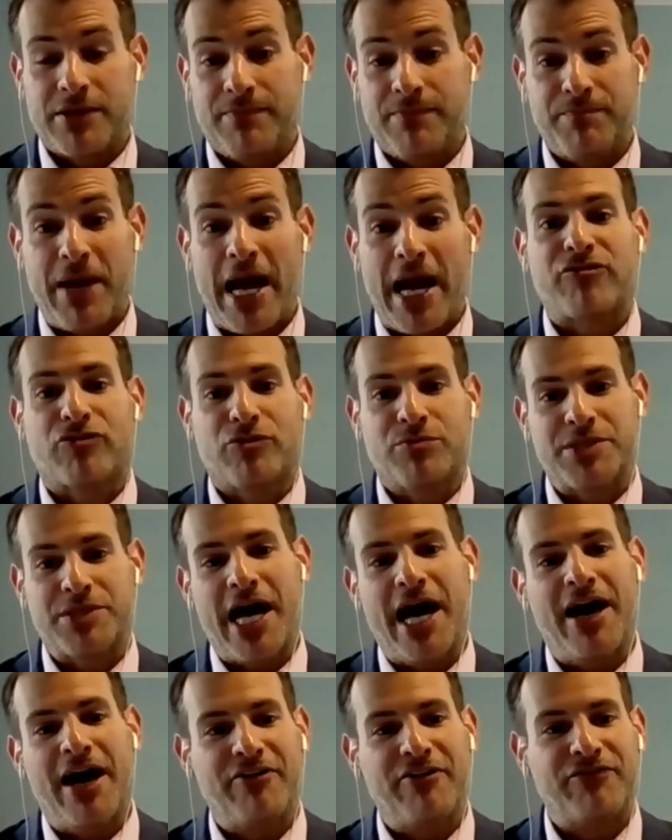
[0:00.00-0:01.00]
bathrooms
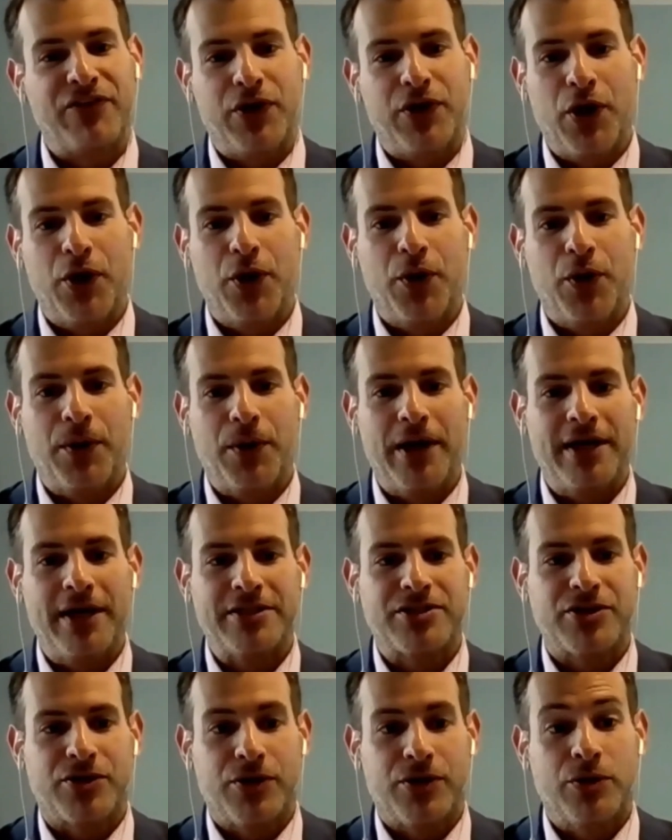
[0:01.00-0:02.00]
have, at
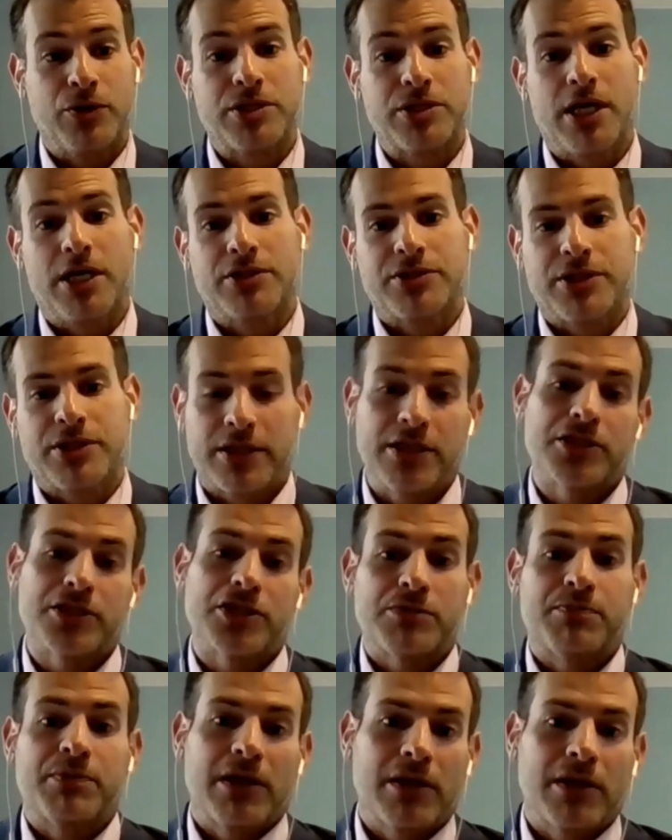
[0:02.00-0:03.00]
certain hotels, like this
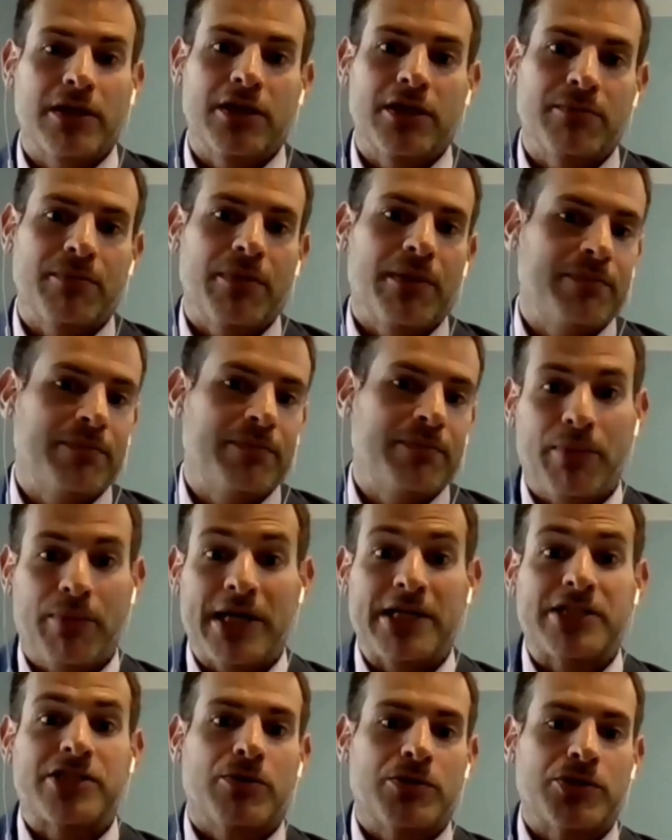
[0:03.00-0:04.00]
has been cleaned,
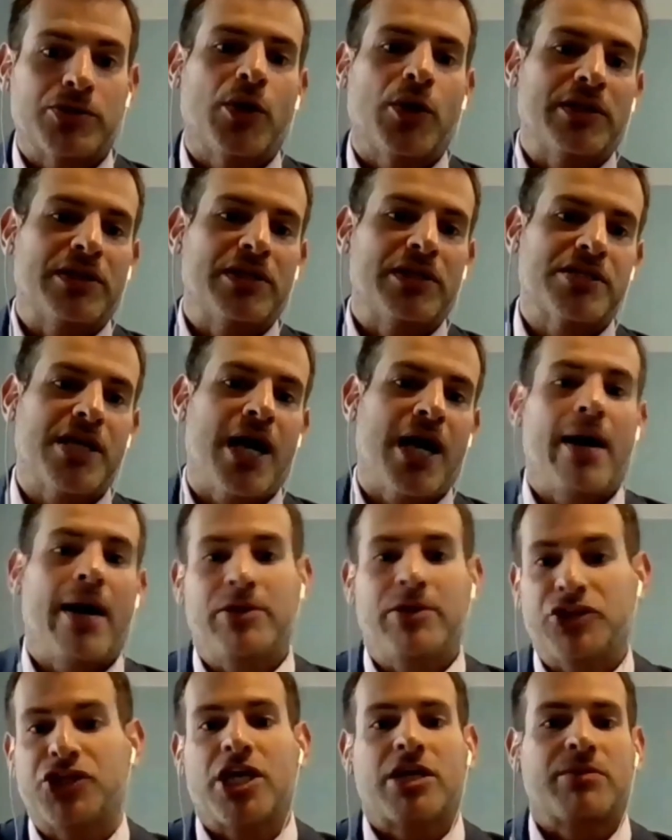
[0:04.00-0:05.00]
by so-and-so at this
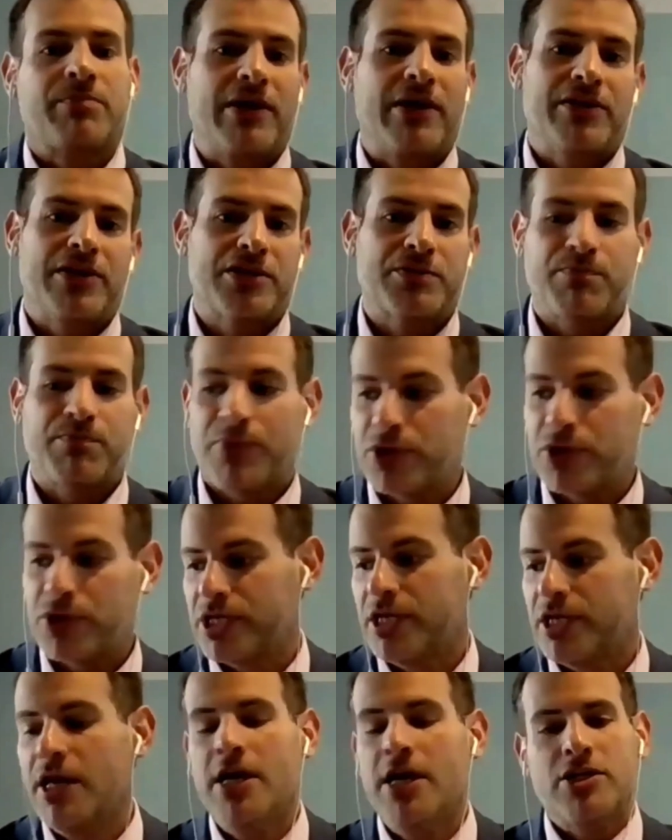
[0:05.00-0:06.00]
time and checked by this
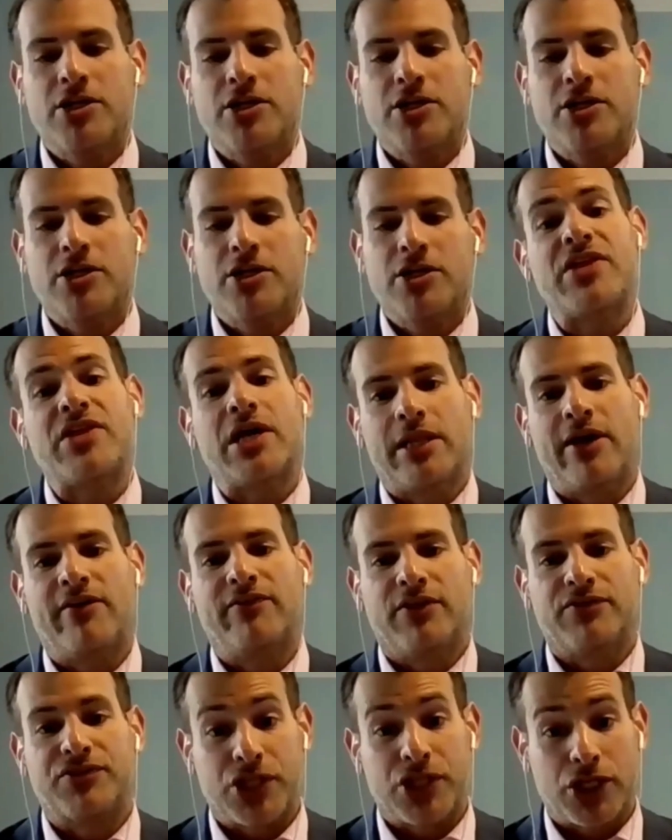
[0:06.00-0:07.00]
person. So you'll have that
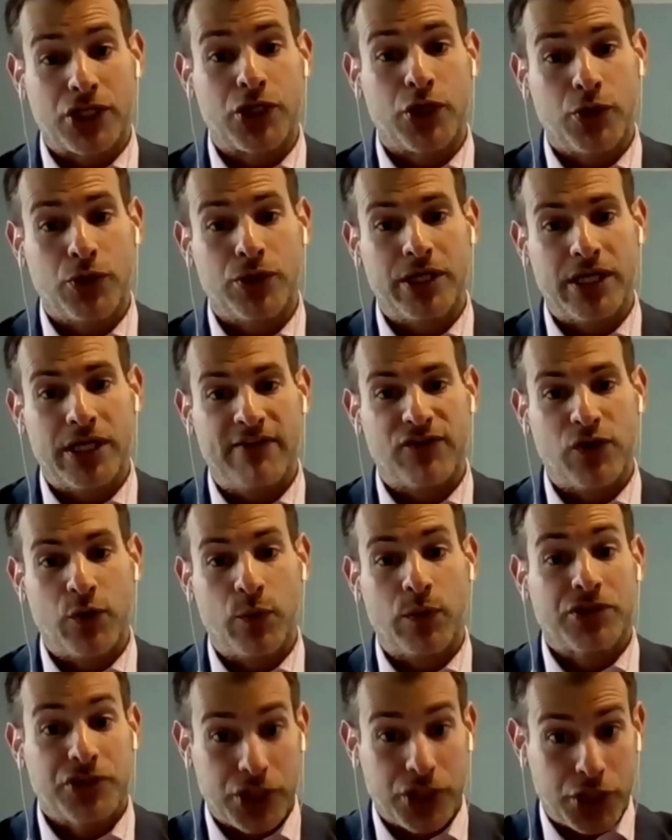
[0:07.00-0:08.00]
level of security, if you
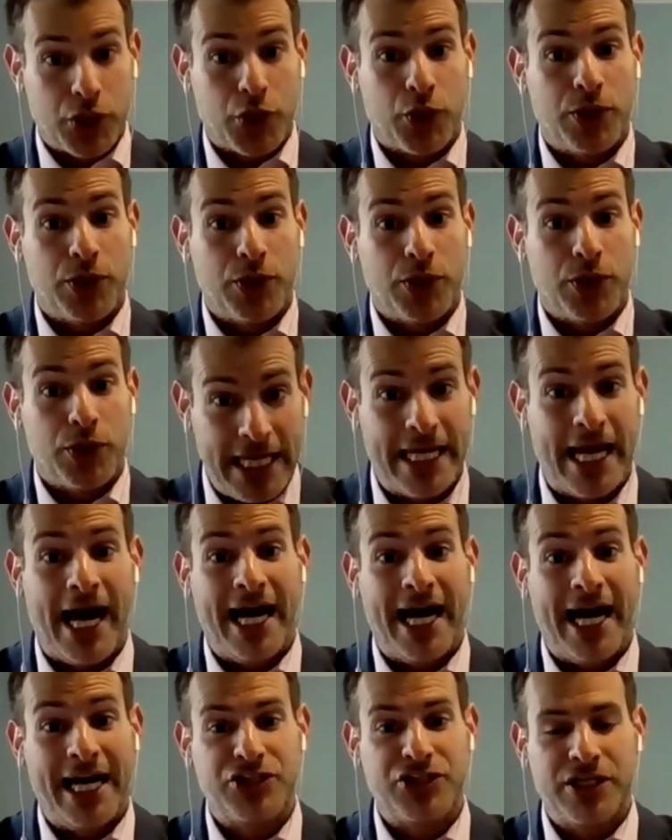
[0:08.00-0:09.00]
will, security in
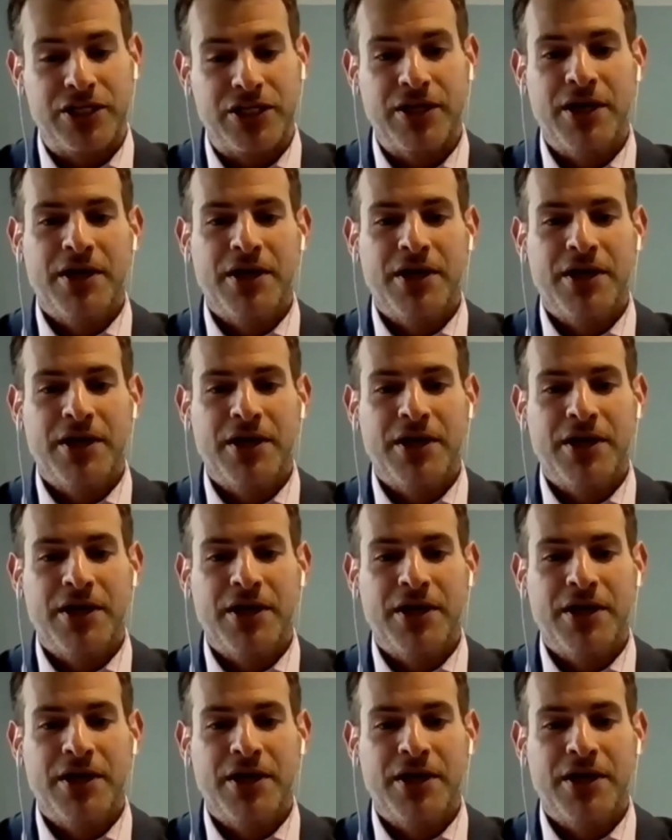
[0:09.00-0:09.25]
hygiene.